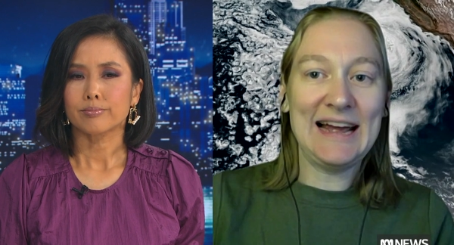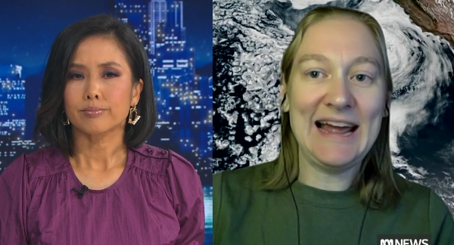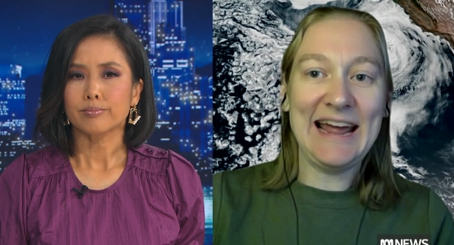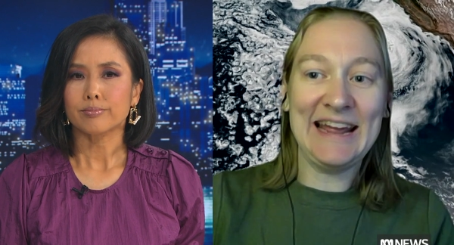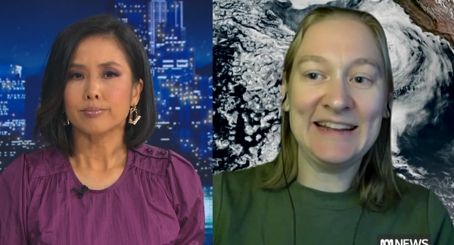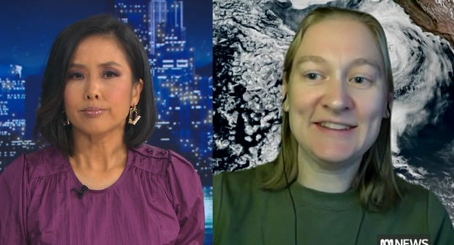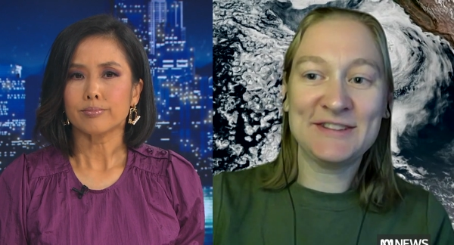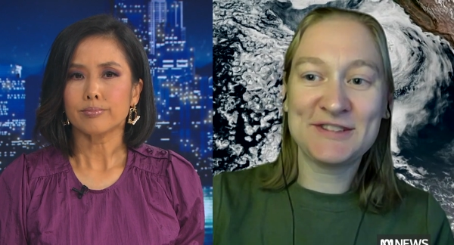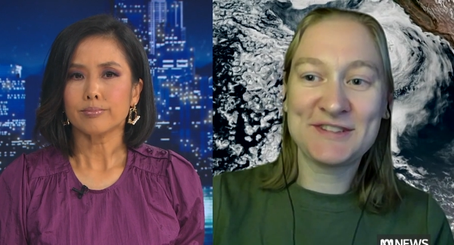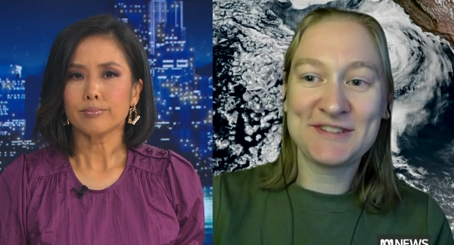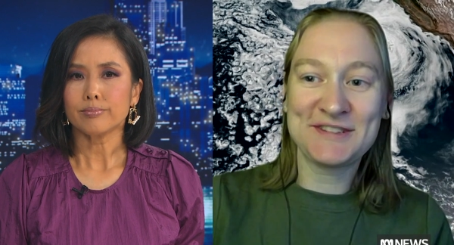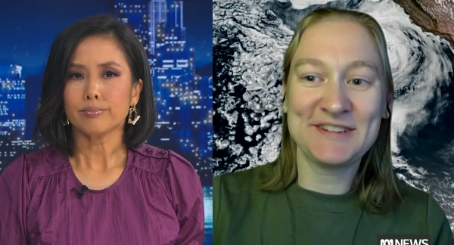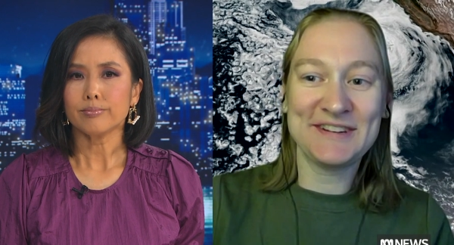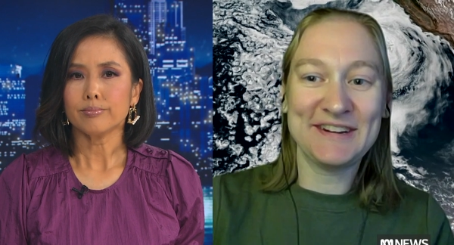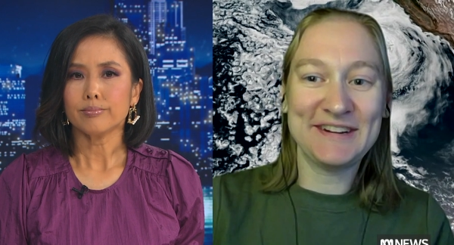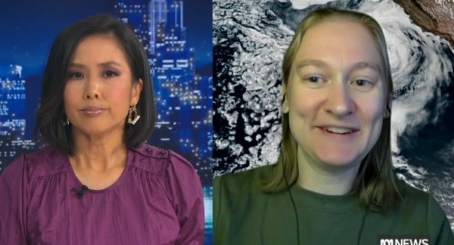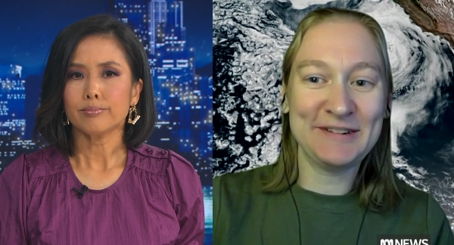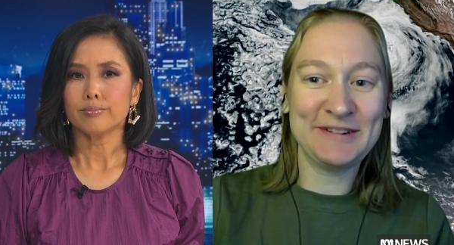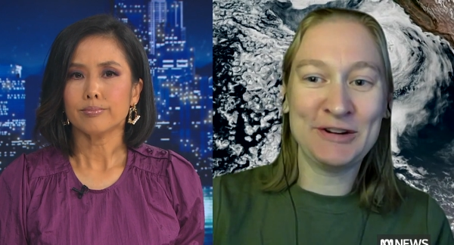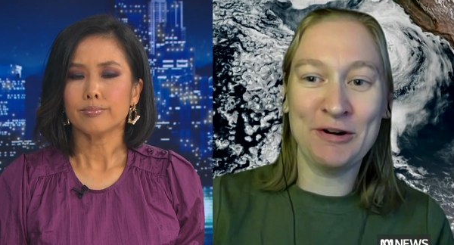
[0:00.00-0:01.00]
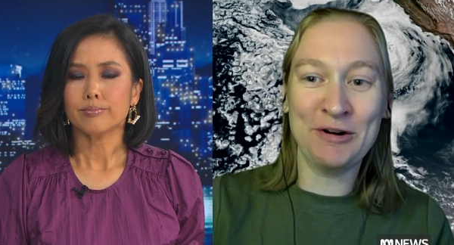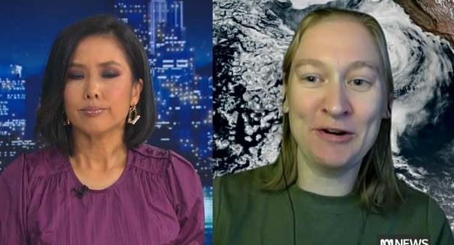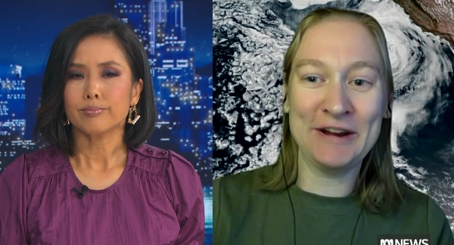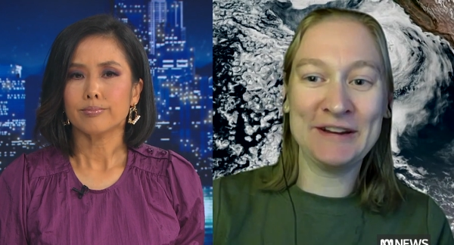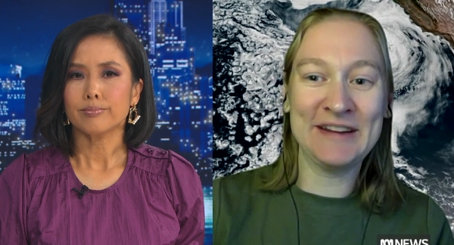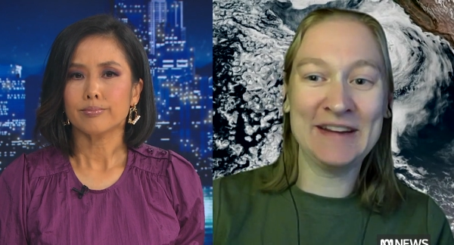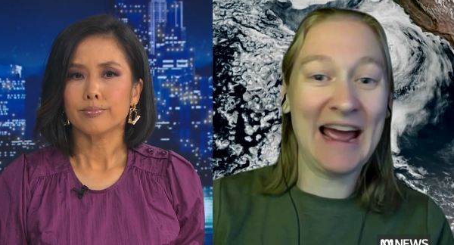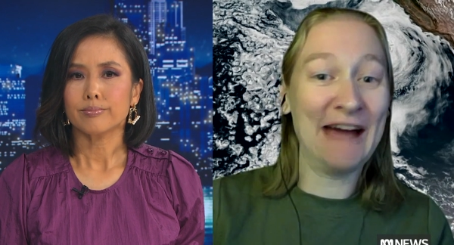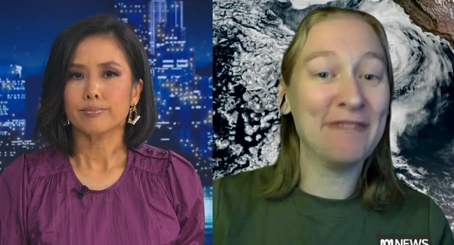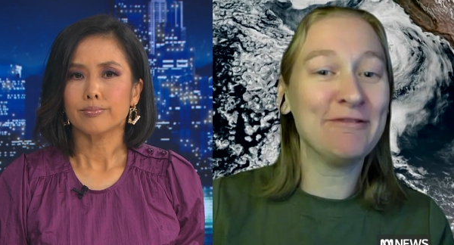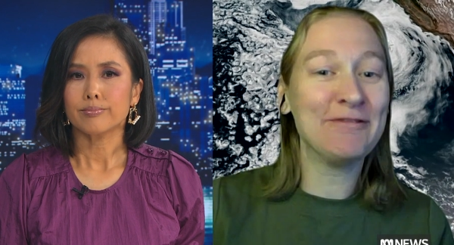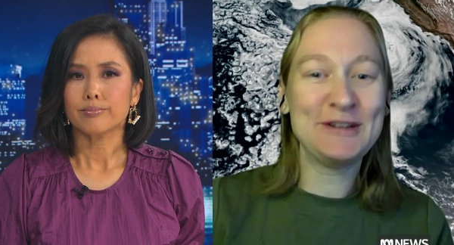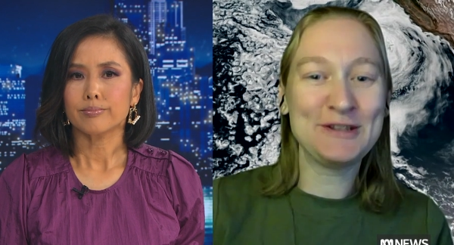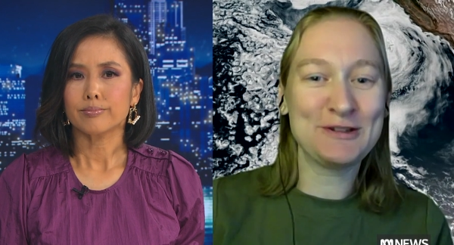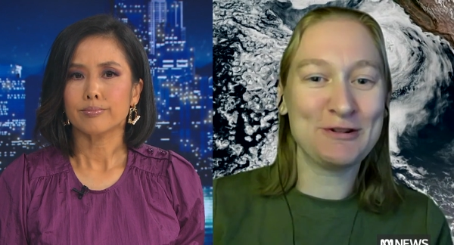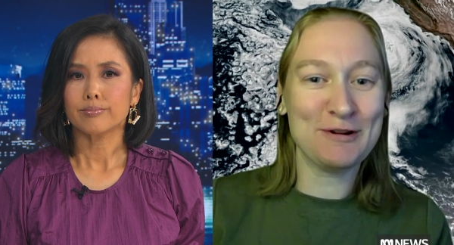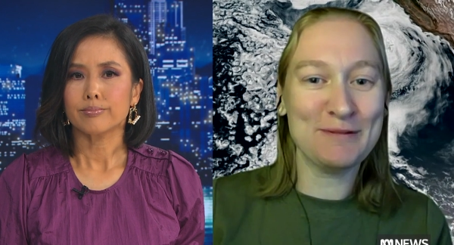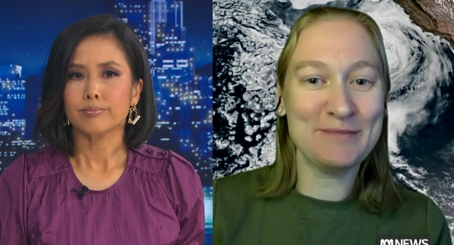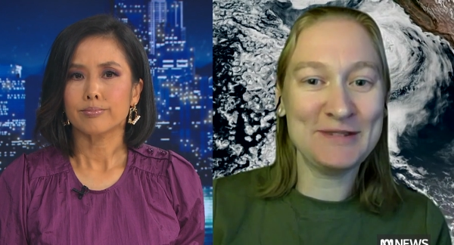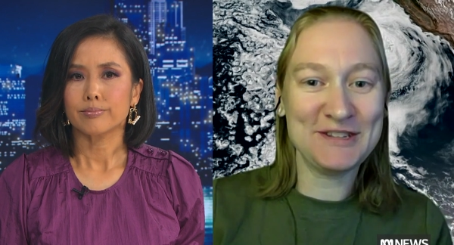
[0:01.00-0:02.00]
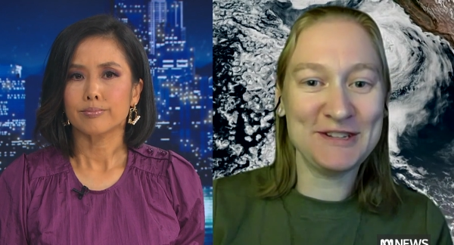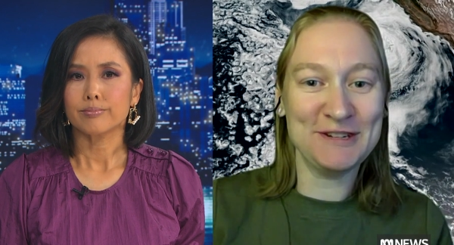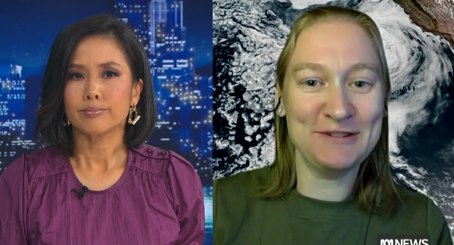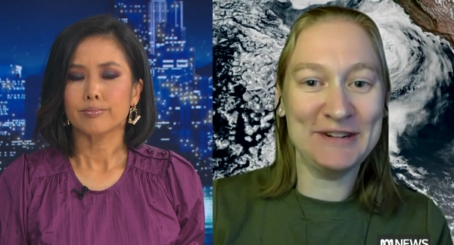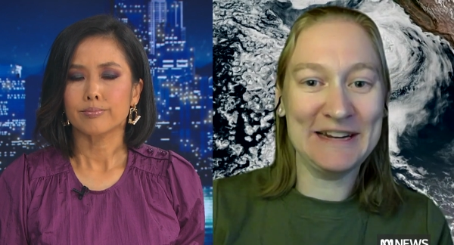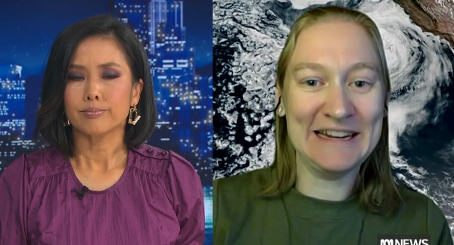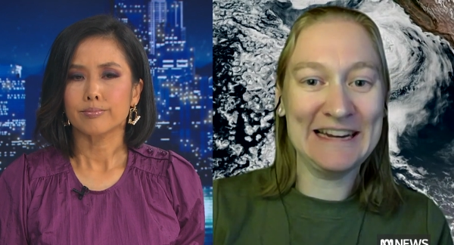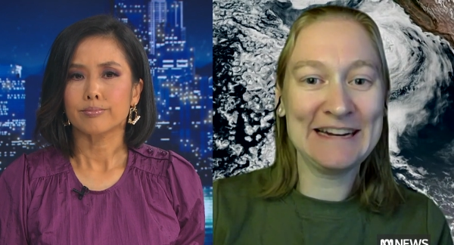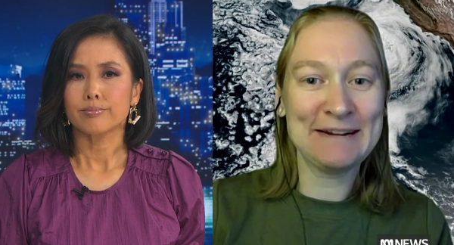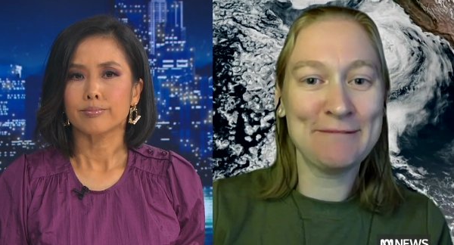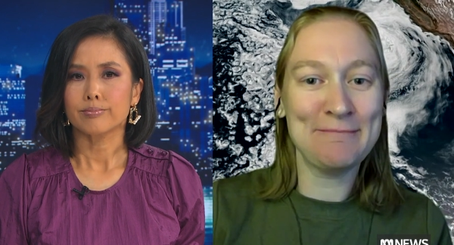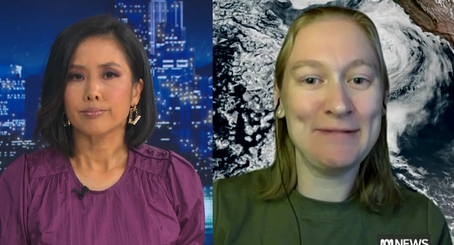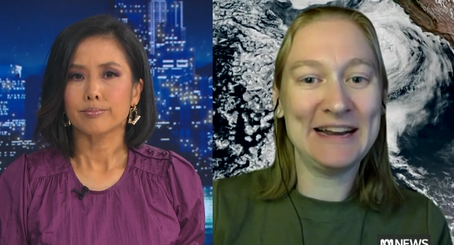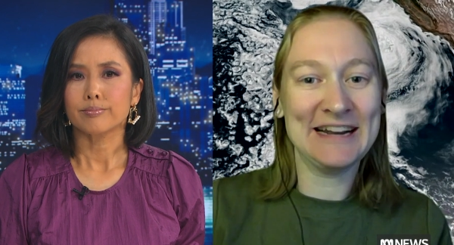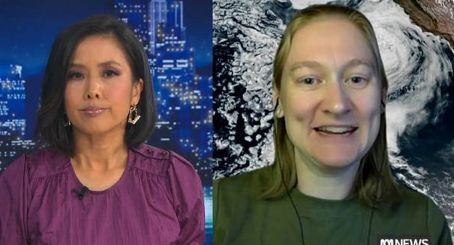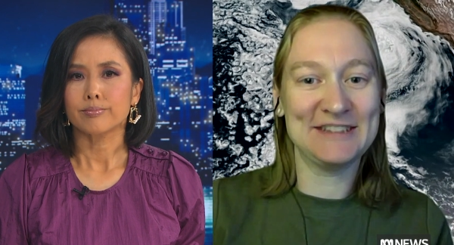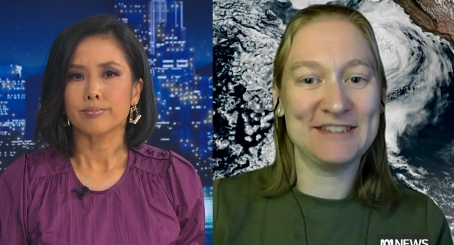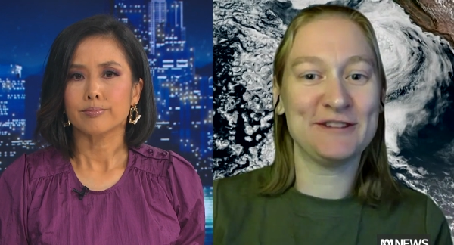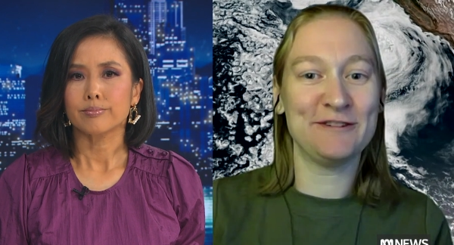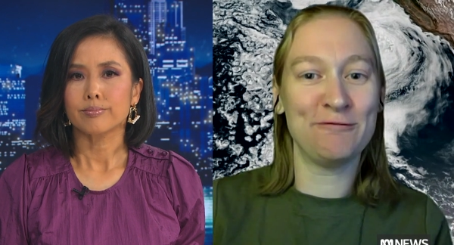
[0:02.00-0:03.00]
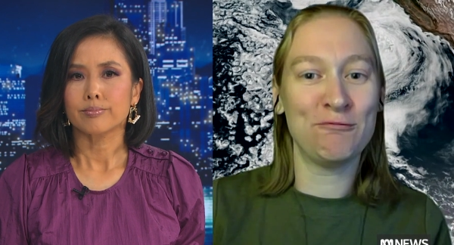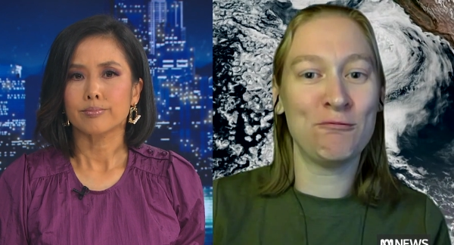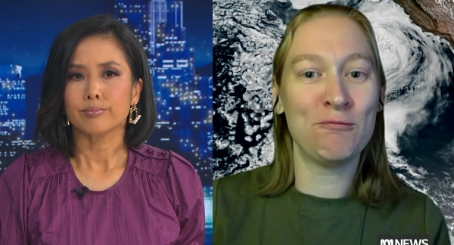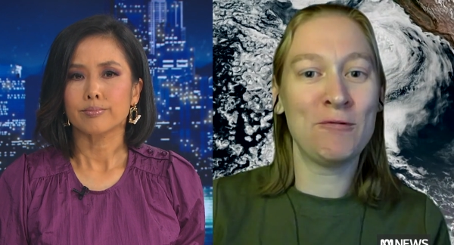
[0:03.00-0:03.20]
Speaker 1: It's going, every storm is unique because of